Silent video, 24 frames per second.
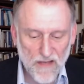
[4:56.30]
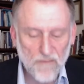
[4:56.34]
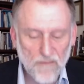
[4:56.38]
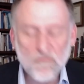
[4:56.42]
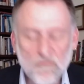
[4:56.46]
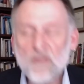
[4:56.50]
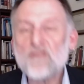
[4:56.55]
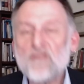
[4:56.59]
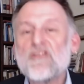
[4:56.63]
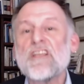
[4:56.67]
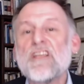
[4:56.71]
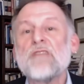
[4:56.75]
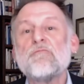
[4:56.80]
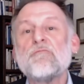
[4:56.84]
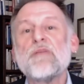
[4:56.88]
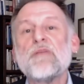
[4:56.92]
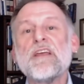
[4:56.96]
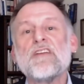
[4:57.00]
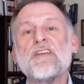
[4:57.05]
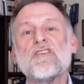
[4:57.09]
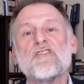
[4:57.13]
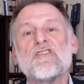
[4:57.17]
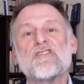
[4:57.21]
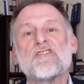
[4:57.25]
Eugene
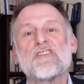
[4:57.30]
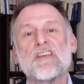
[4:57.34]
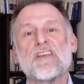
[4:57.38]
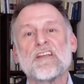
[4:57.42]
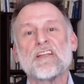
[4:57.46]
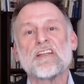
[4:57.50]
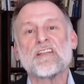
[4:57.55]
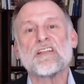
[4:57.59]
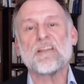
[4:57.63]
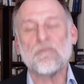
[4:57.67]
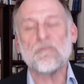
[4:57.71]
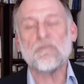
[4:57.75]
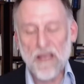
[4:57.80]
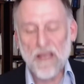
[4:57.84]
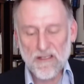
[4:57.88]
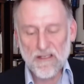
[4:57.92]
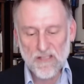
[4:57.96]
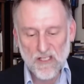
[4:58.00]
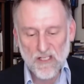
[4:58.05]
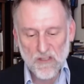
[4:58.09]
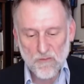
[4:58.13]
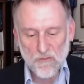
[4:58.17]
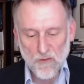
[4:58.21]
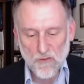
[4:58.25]
Peterson in the
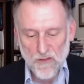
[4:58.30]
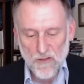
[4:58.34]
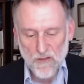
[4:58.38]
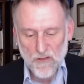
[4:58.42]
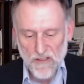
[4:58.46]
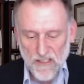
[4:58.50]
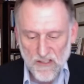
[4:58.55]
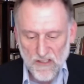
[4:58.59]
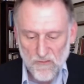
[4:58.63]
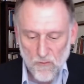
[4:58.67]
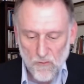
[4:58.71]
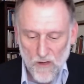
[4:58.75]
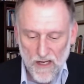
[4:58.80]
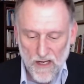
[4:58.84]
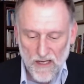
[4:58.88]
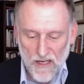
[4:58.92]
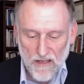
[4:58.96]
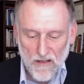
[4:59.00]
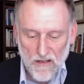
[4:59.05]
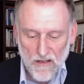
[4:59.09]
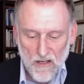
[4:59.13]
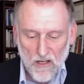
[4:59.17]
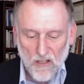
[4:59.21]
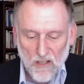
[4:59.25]
message put it this
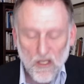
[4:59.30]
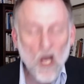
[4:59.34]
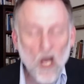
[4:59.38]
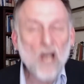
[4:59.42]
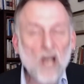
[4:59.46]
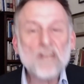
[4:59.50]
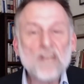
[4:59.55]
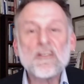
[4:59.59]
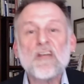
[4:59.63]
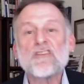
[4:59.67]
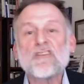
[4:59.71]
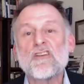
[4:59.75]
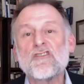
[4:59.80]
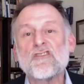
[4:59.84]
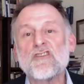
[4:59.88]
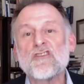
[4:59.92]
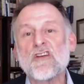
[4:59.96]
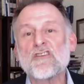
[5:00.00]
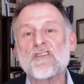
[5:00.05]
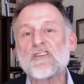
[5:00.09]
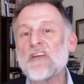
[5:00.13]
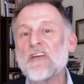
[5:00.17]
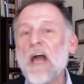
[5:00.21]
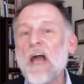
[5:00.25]
way God doesn't
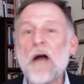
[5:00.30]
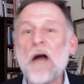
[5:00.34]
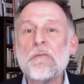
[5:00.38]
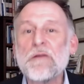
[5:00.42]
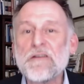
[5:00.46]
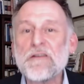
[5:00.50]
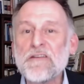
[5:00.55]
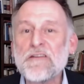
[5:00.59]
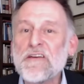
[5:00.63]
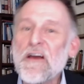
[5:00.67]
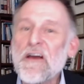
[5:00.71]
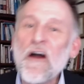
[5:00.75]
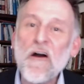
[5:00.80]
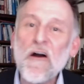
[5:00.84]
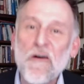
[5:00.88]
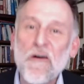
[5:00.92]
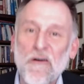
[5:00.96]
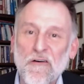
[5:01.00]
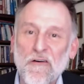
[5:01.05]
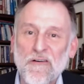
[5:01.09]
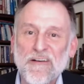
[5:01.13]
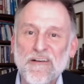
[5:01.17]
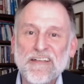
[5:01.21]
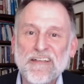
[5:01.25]
just come and
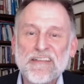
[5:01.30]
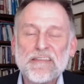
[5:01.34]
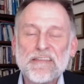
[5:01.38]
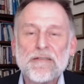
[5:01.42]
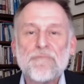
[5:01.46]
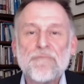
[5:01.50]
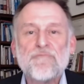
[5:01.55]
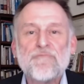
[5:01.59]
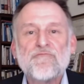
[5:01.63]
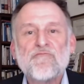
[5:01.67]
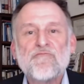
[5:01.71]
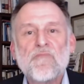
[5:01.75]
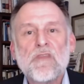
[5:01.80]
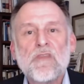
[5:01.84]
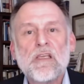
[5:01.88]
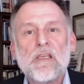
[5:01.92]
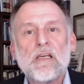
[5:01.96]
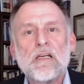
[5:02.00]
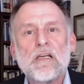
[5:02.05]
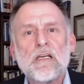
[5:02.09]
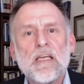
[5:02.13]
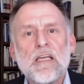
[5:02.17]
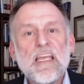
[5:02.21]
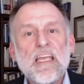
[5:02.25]
go,
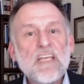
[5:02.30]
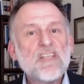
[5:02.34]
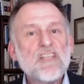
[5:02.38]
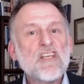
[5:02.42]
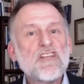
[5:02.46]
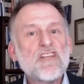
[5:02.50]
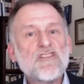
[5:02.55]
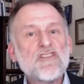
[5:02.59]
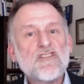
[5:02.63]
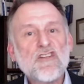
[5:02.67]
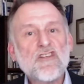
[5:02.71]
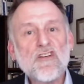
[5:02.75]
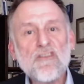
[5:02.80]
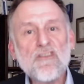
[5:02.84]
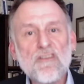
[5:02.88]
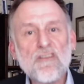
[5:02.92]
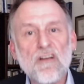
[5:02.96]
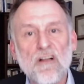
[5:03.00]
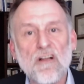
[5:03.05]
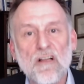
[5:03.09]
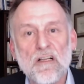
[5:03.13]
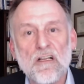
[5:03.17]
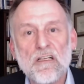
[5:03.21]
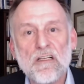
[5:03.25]
He's
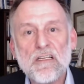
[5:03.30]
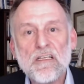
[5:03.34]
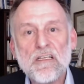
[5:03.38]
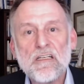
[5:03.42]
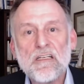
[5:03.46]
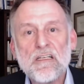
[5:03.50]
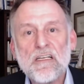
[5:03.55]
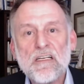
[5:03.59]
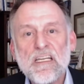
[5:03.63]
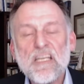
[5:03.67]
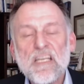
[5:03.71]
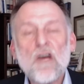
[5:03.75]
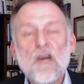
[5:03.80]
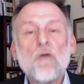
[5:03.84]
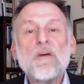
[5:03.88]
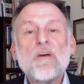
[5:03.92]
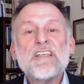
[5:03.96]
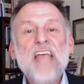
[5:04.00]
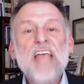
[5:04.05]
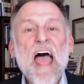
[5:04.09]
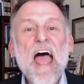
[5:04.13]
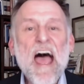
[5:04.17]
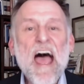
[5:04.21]
eternal. He always